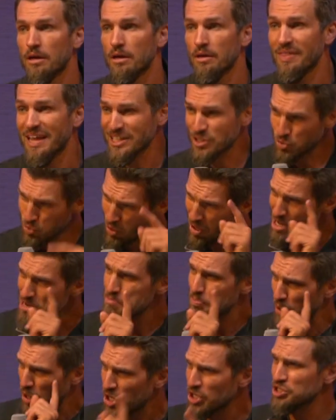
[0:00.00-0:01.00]
That's
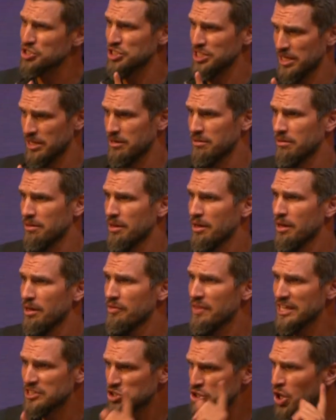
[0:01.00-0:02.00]
one person
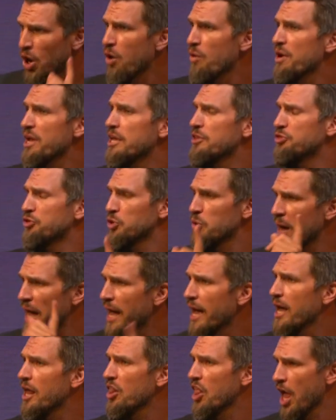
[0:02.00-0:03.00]
that's going through
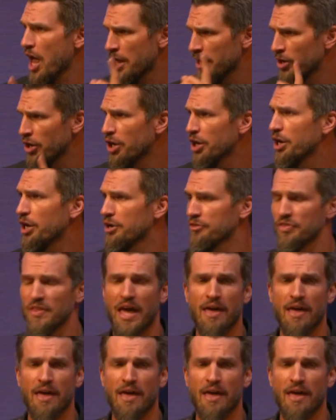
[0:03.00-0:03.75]
hell on earth,